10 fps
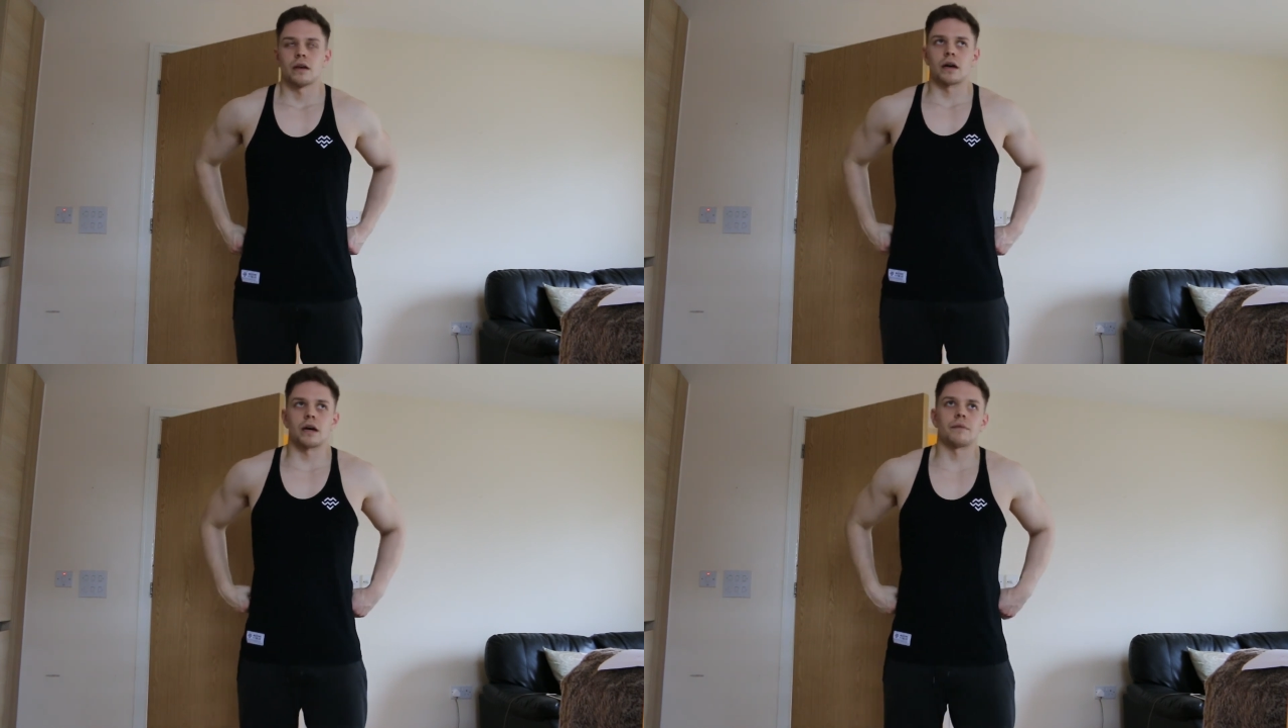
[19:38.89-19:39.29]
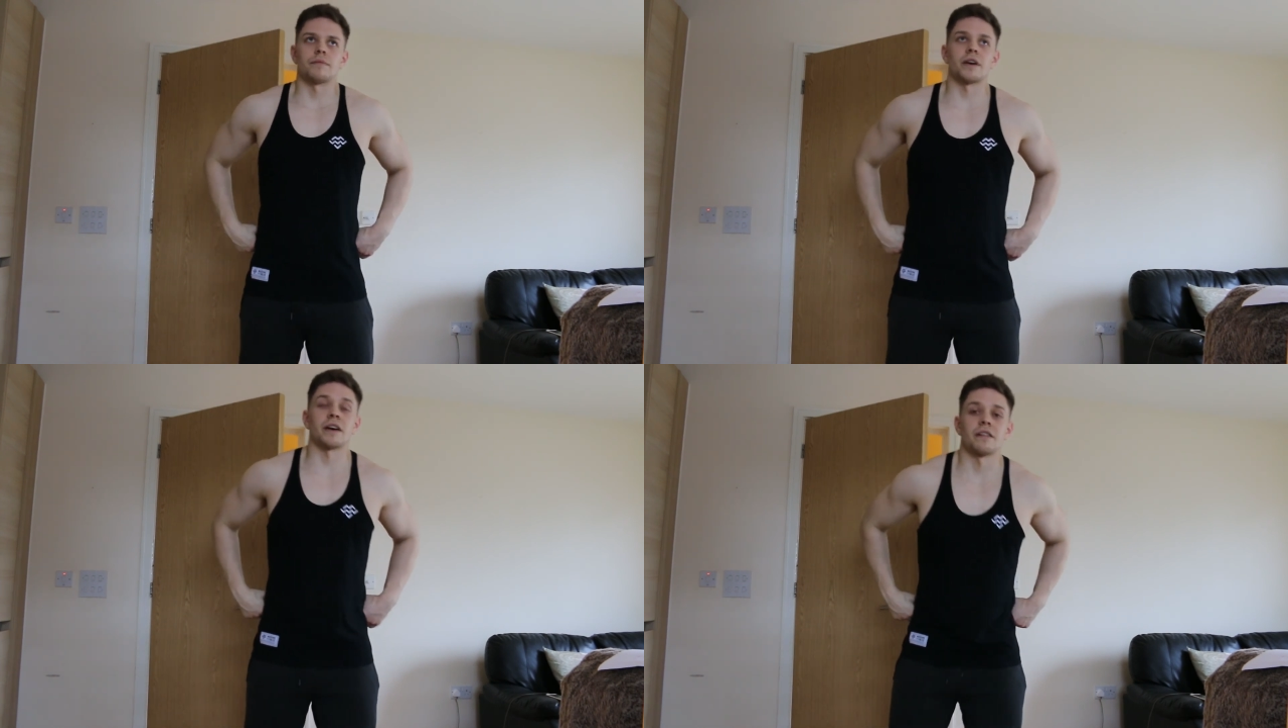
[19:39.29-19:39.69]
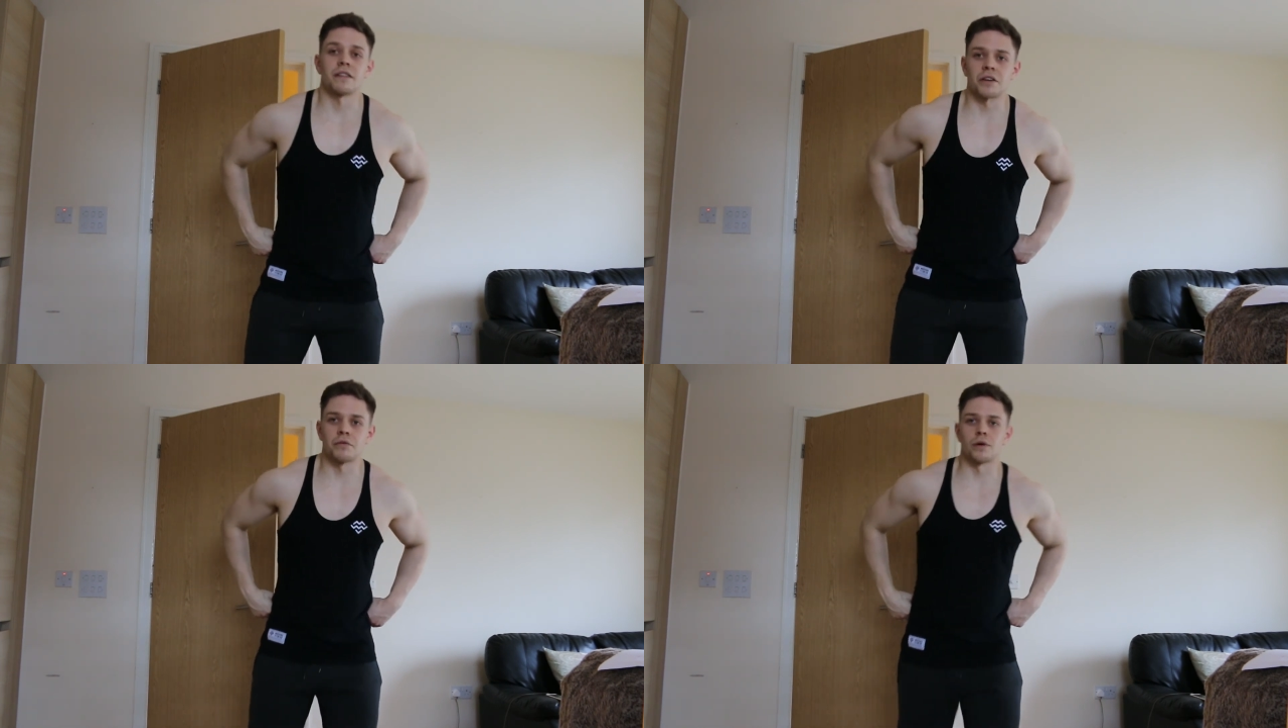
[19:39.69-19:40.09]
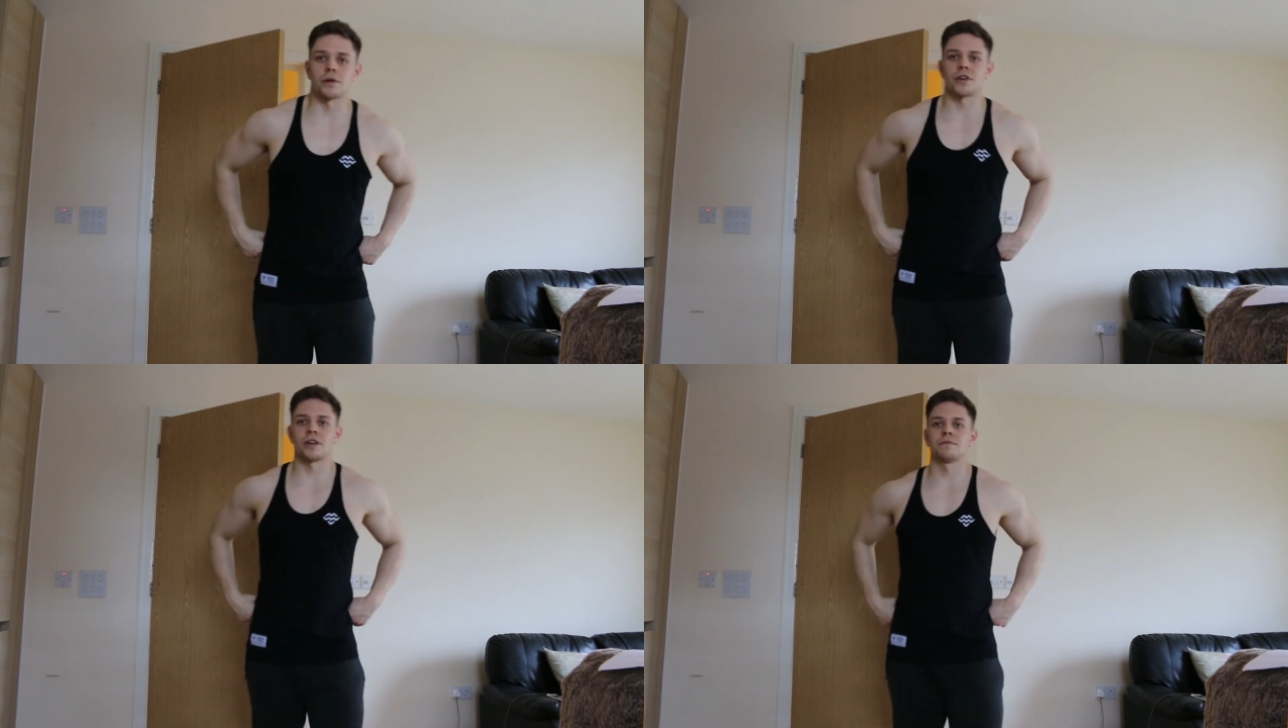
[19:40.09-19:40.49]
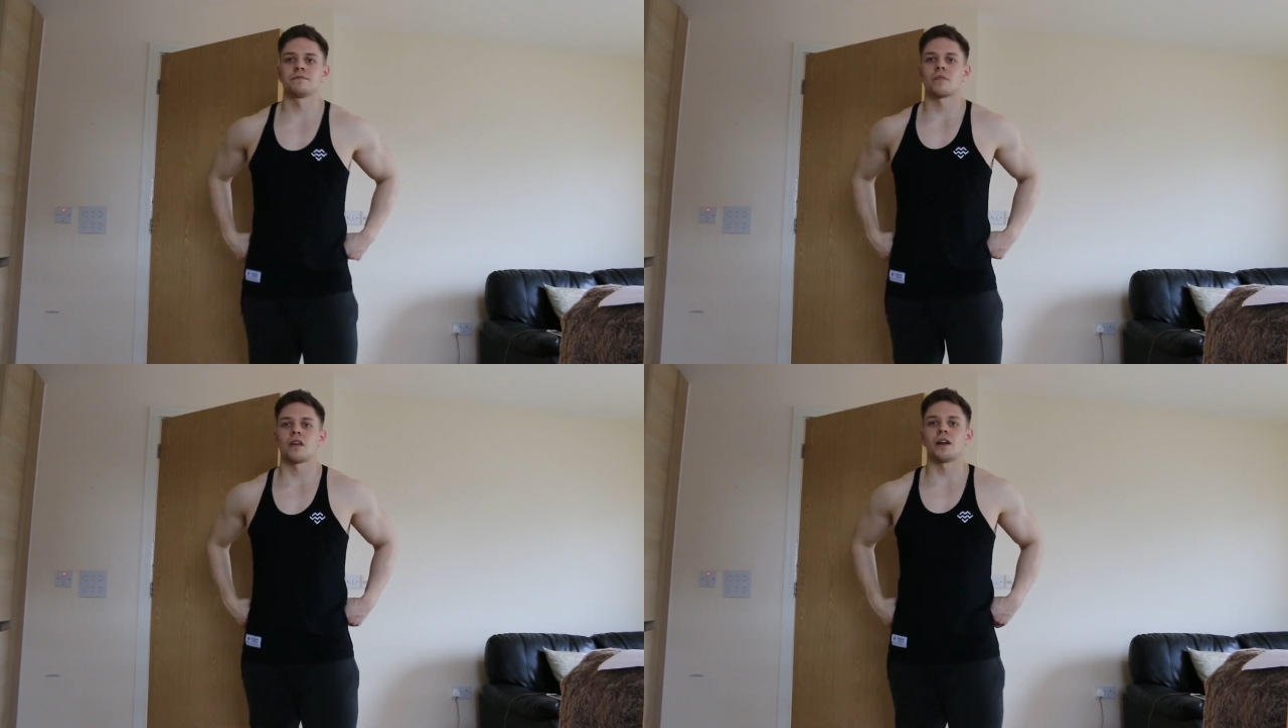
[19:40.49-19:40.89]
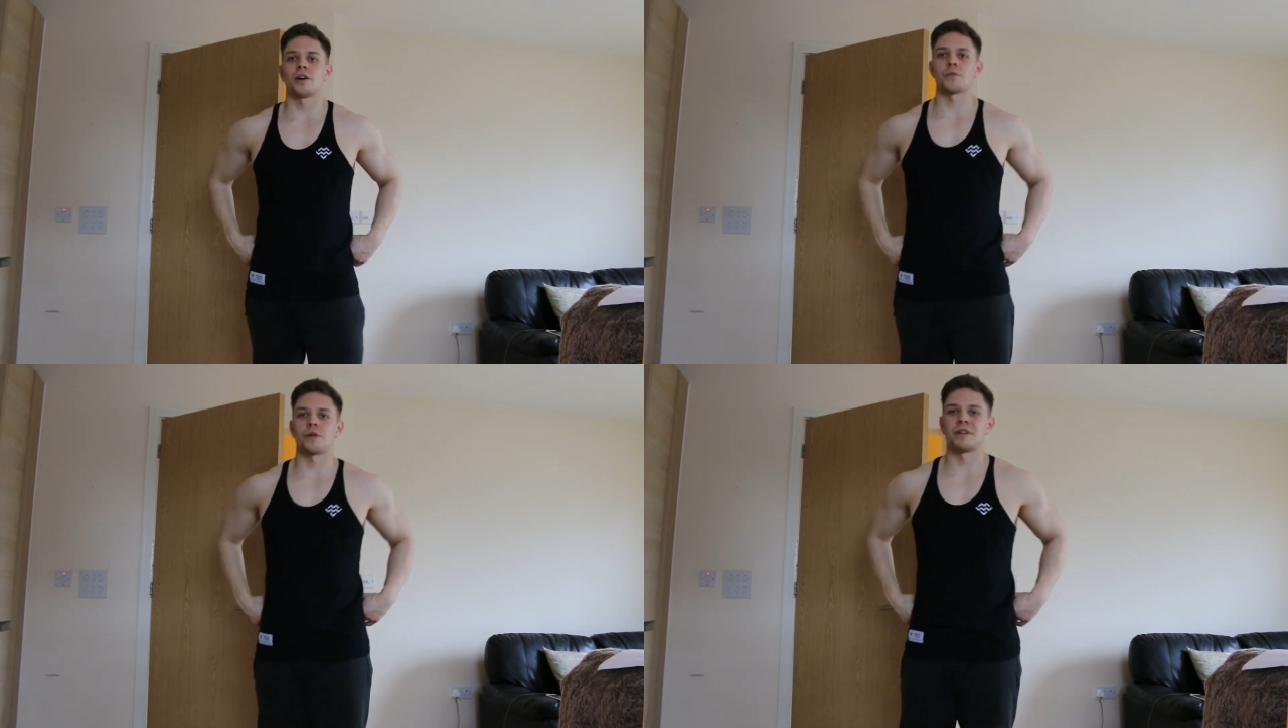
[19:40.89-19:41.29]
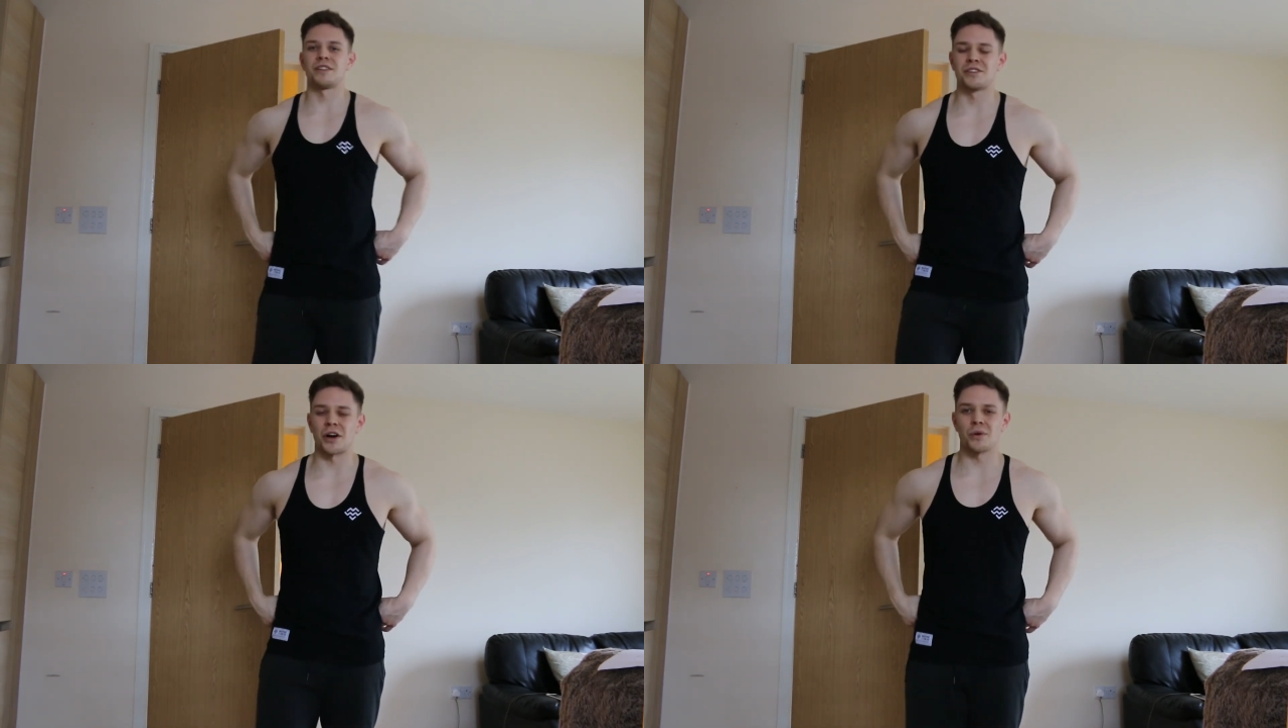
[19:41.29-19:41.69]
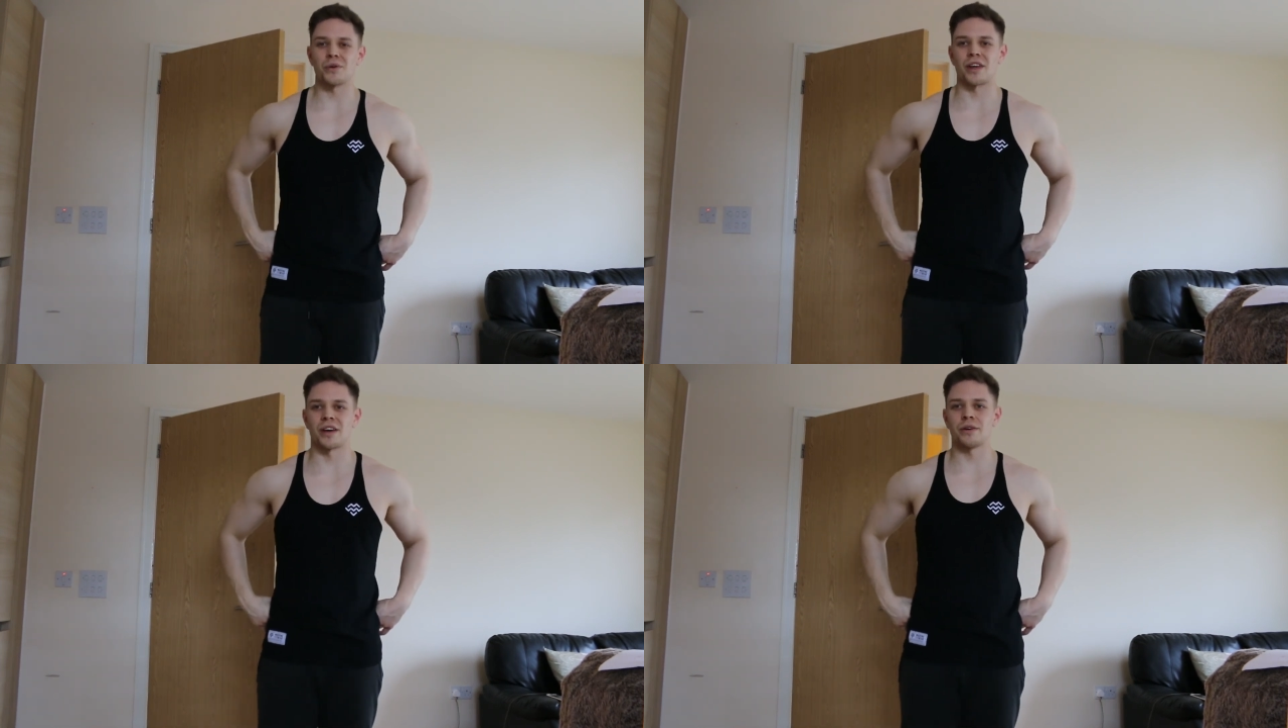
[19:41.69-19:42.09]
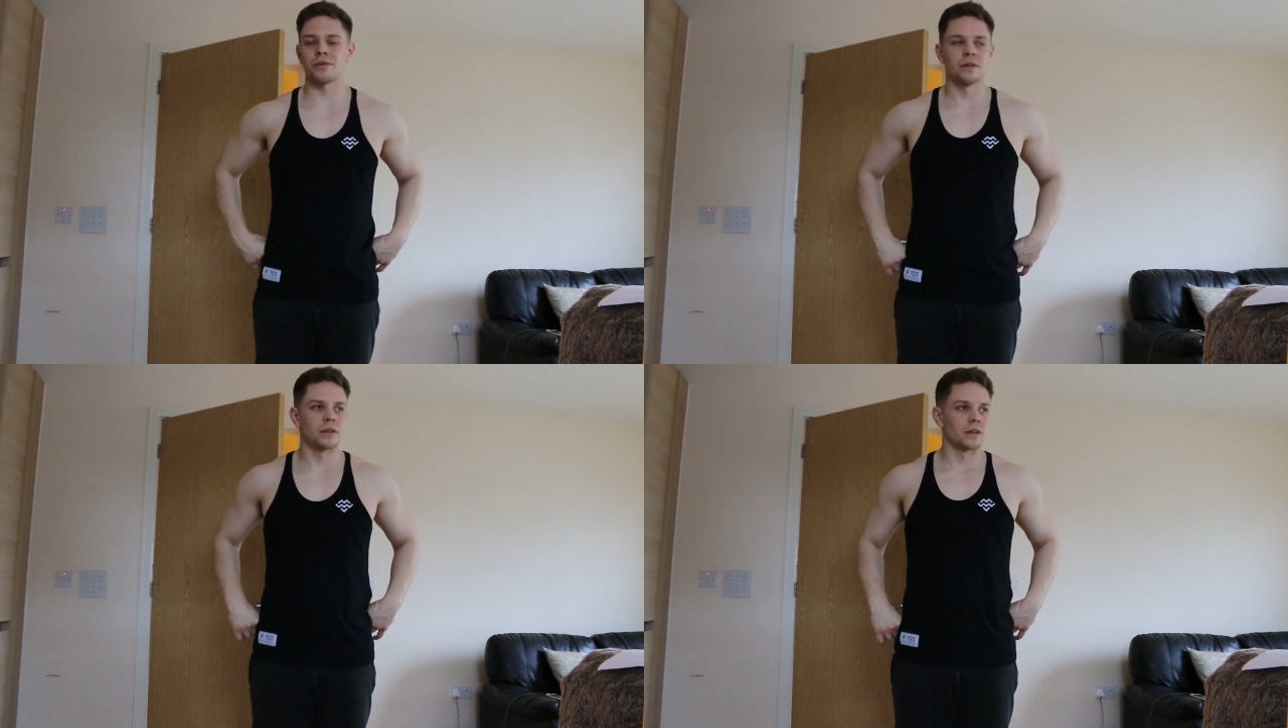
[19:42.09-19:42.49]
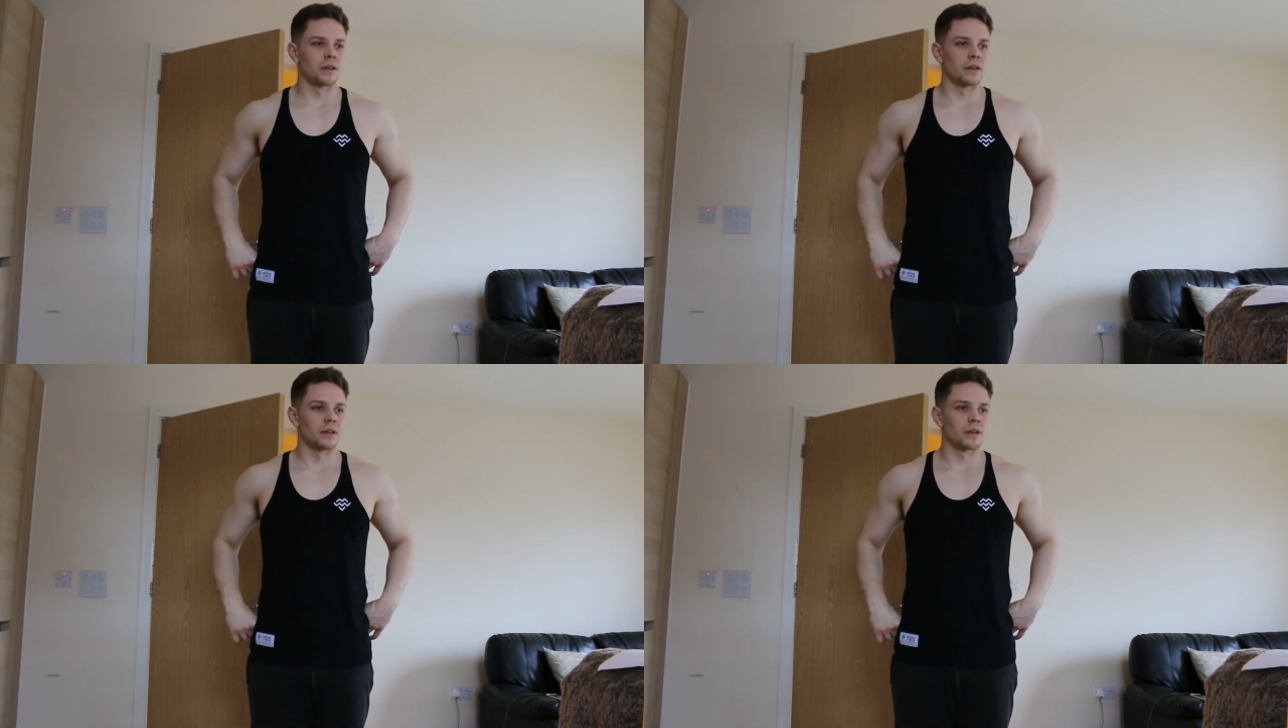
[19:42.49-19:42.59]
Yeah, thanks for watching. I know it's probably been dull as hell.